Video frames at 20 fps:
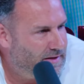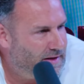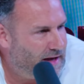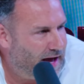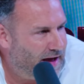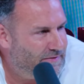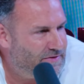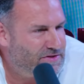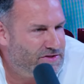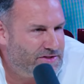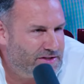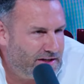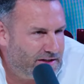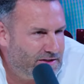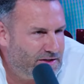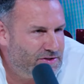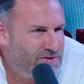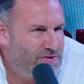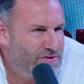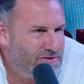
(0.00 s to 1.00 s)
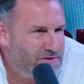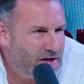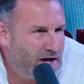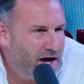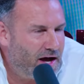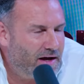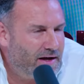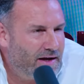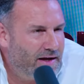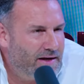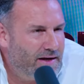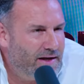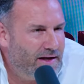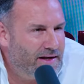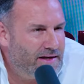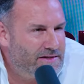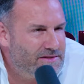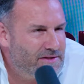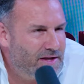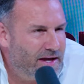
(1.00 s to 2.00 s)
have a signature talk and,
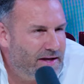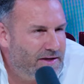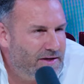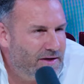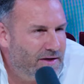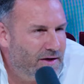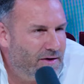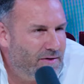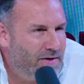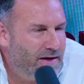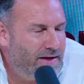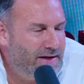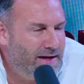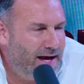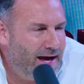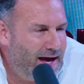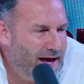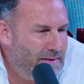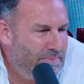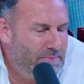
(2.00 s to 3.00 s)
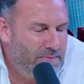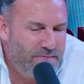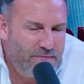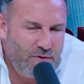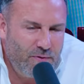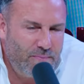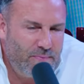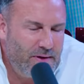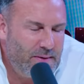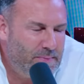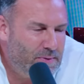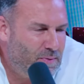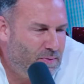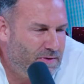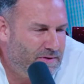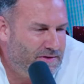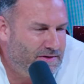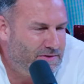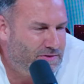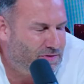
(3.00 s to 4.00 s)
and it's like, you know, yeah, a few people
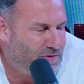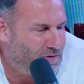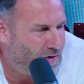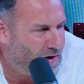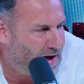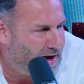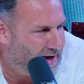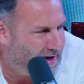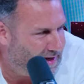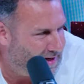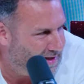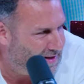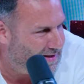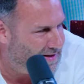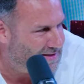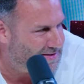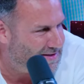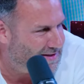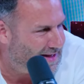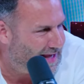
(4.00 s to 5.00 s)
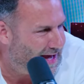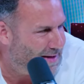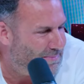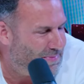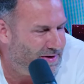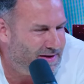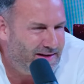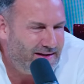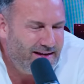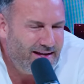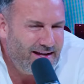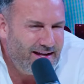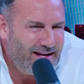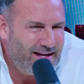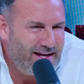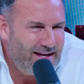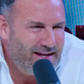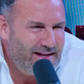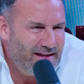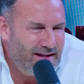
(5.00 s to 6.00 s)
were crying and this and that, but
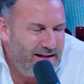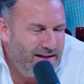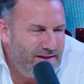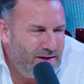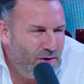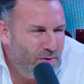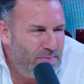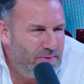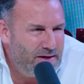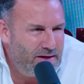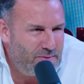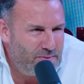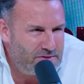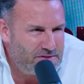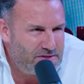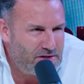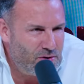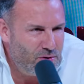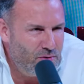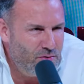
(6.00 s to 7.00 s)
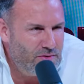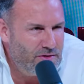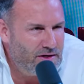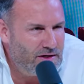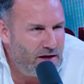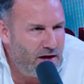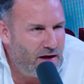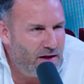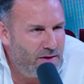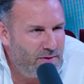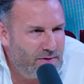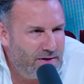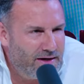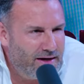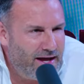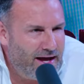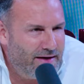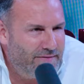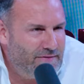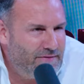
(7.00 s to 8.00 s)
nobody was hooting and hollering
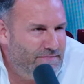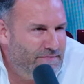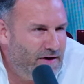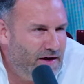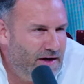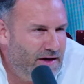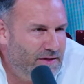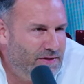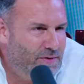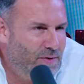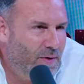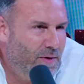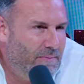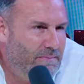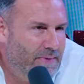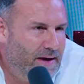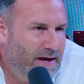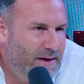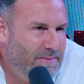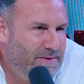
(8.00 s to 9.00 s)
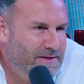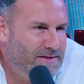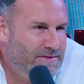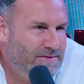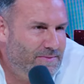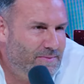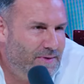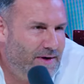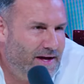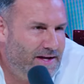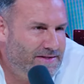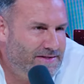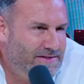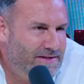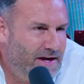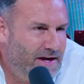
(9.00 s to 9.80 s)
and having fun and throwing babies when I was